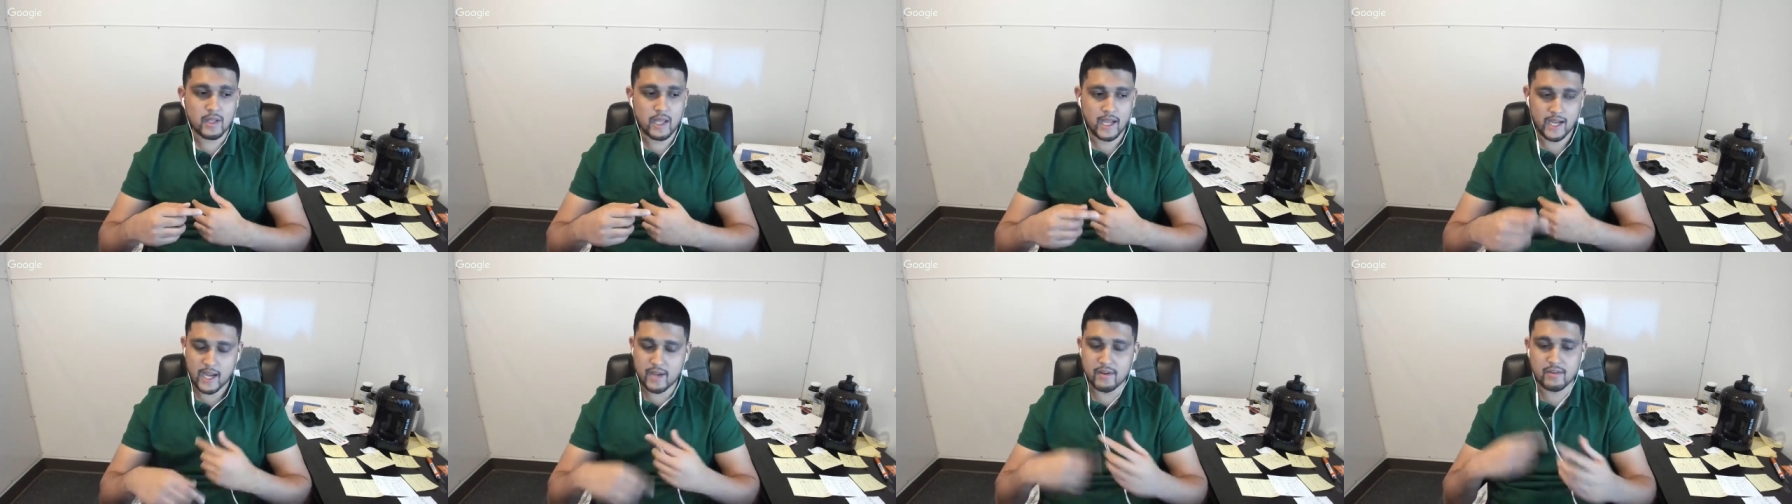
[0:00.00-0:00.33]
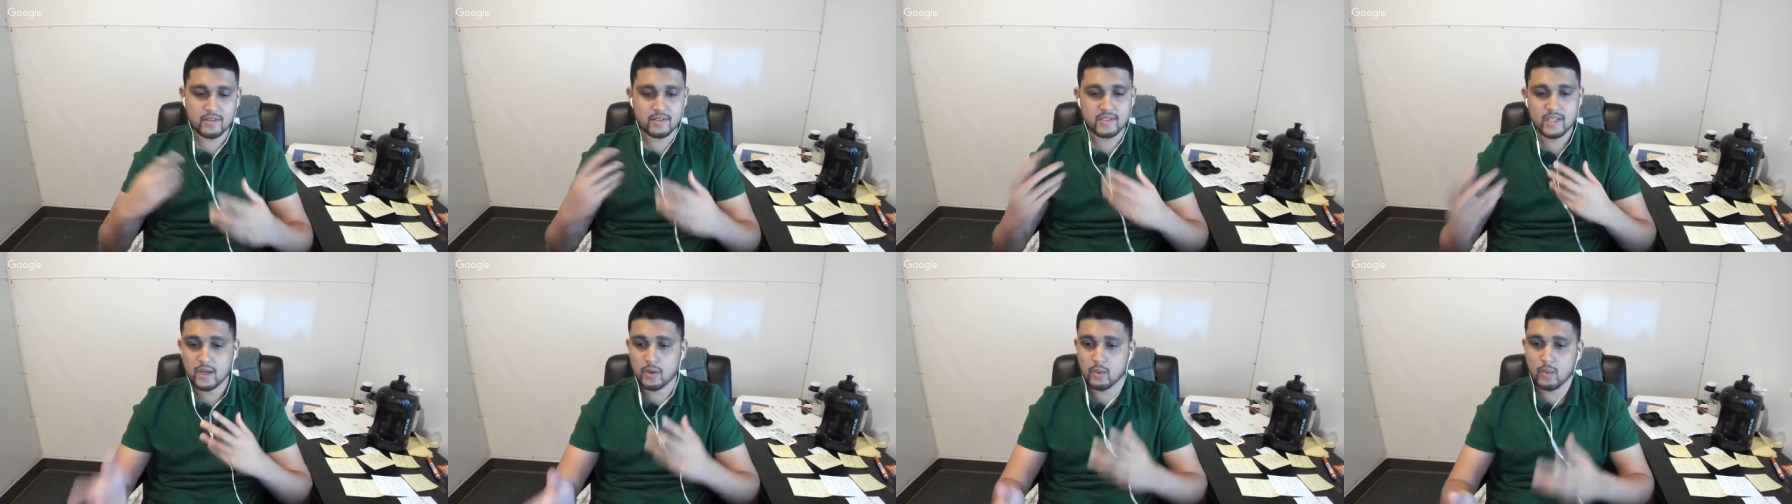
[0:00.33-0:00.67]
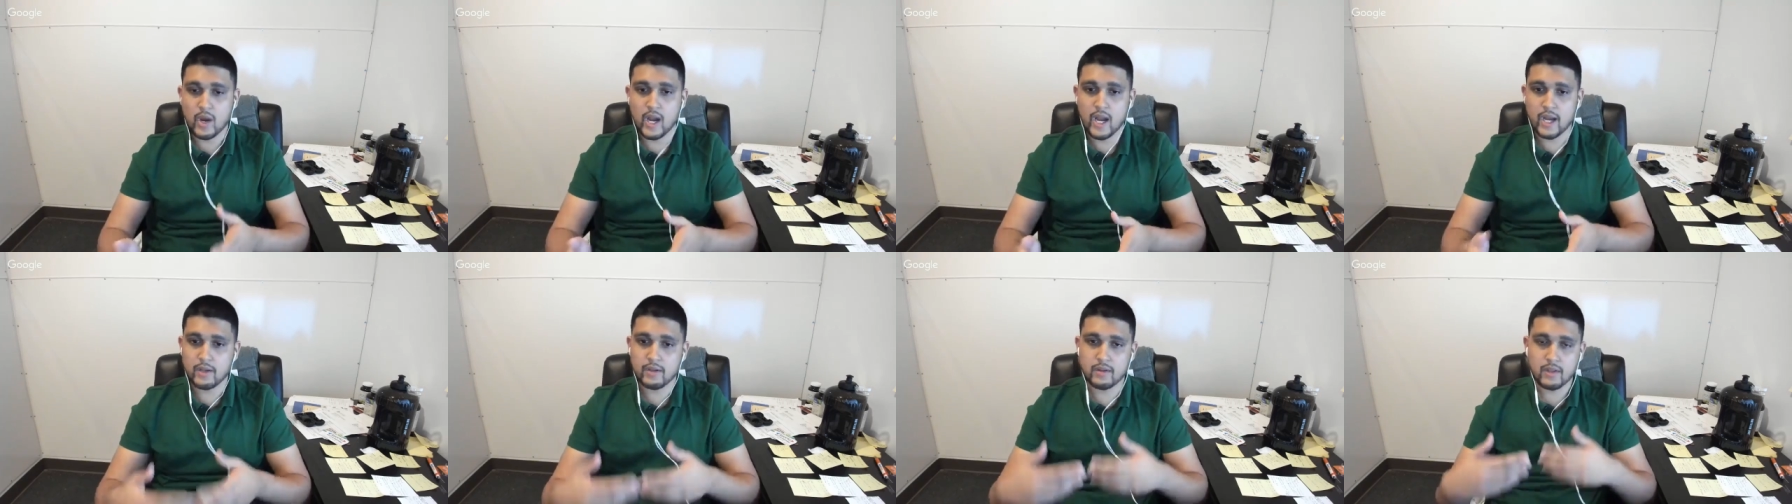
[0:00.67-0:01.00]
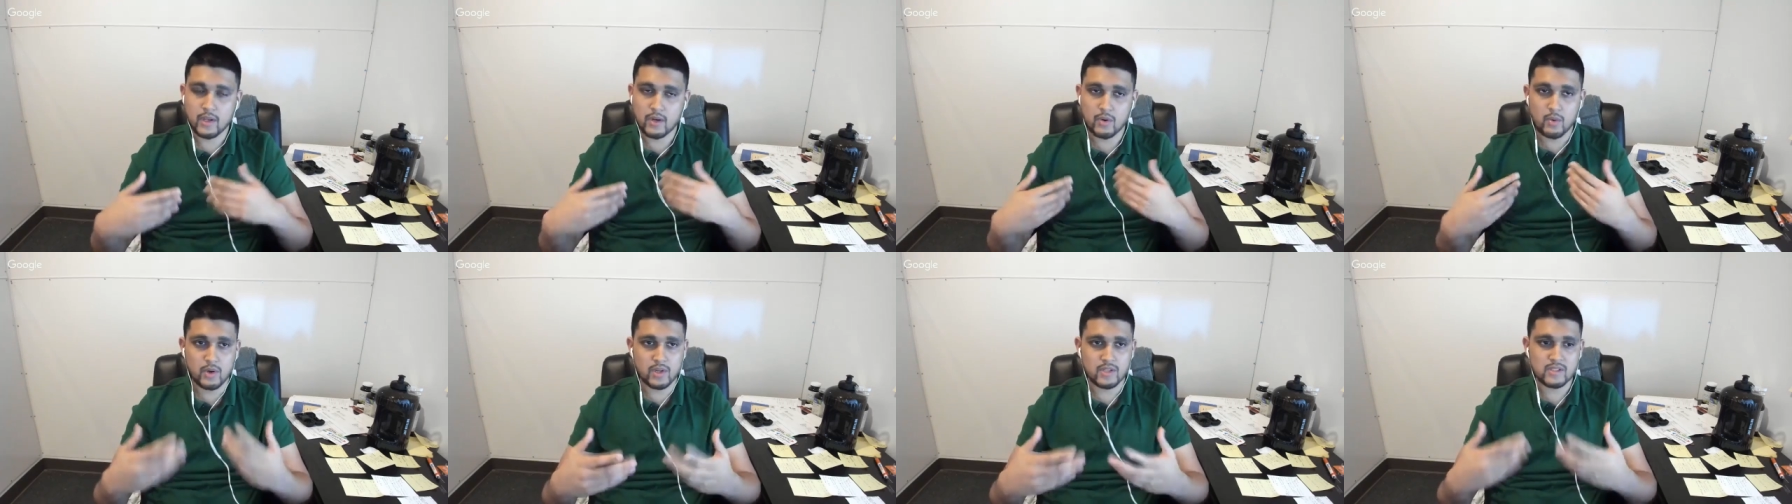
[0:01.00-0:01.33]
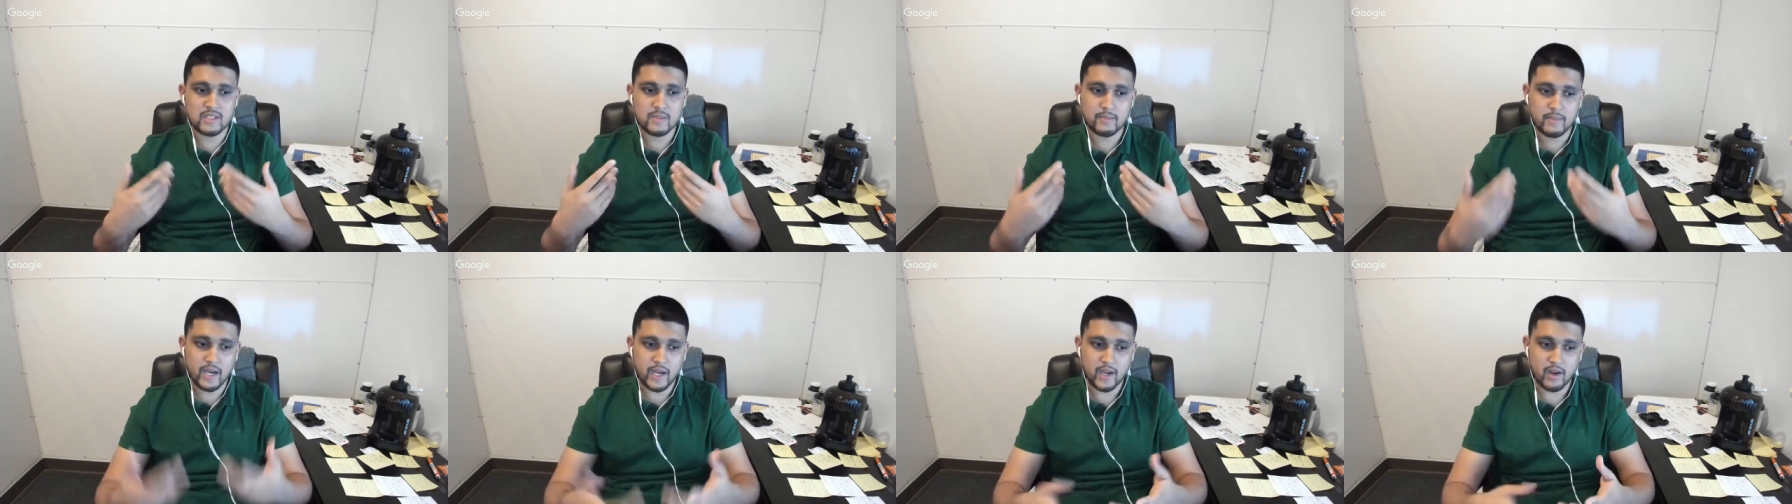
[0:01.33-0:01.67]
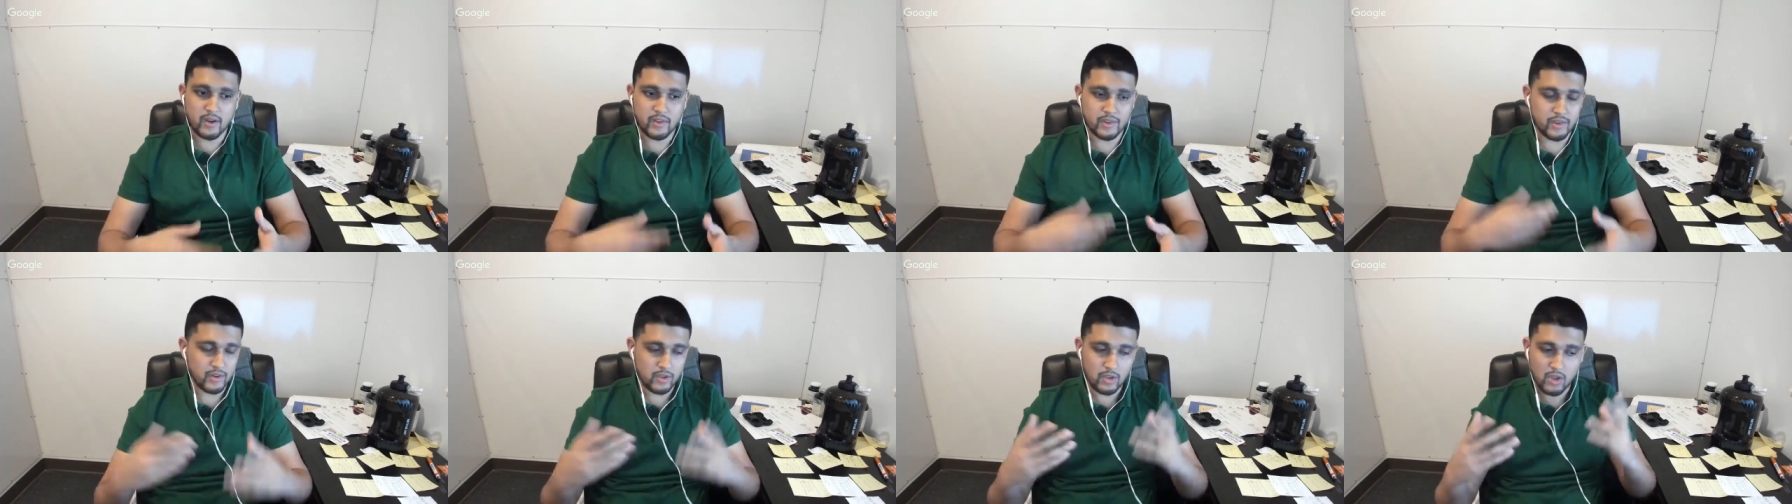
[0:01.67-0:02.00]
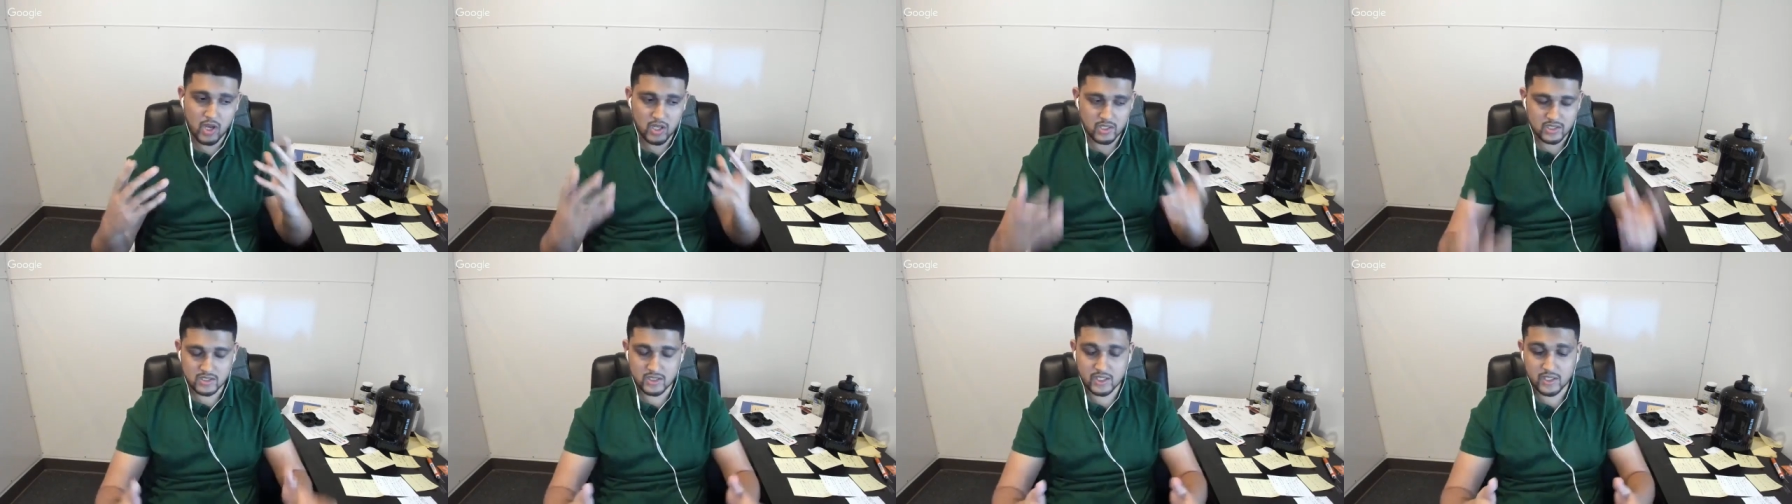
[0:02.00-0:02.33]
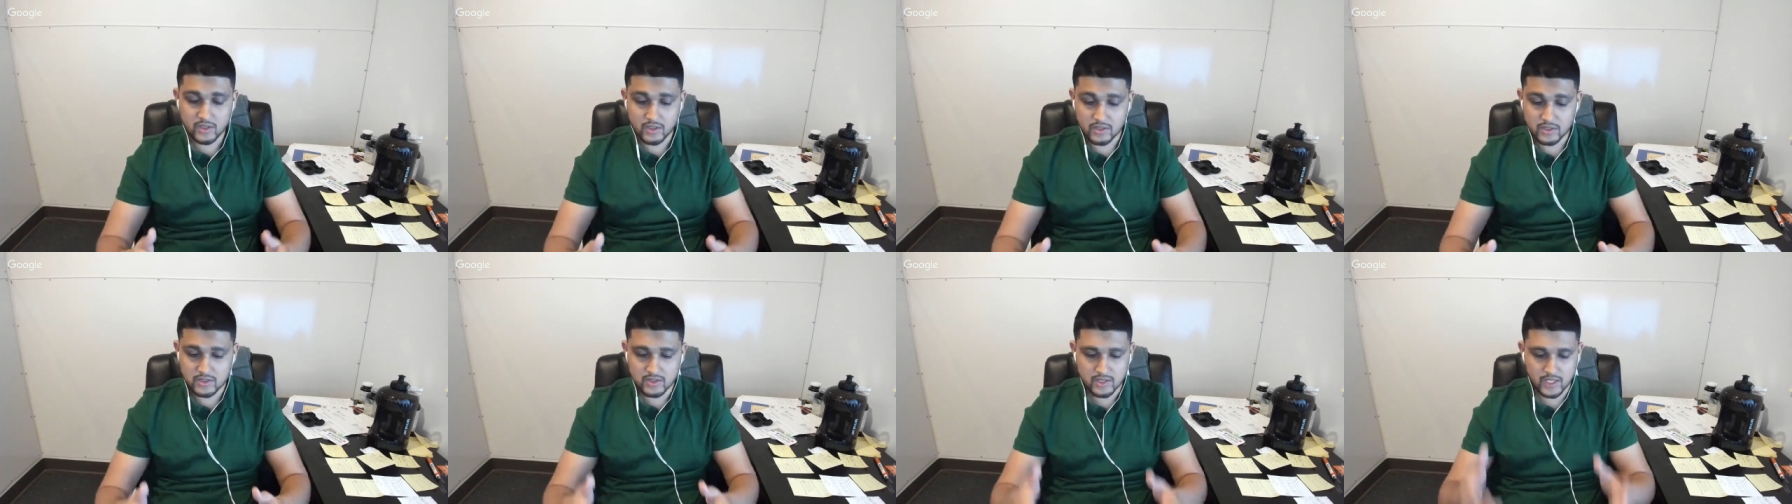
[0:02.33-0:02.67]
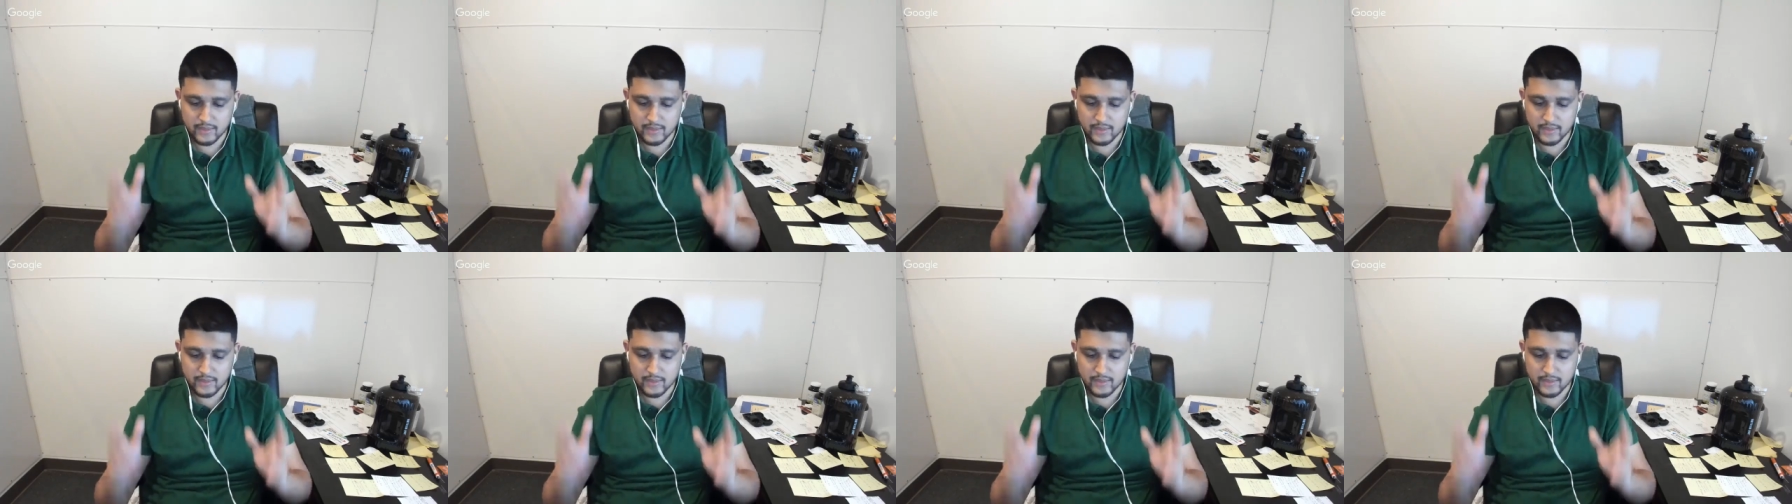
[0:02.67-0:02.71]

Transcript: I understand why they don't want us to buy all their lost leaders.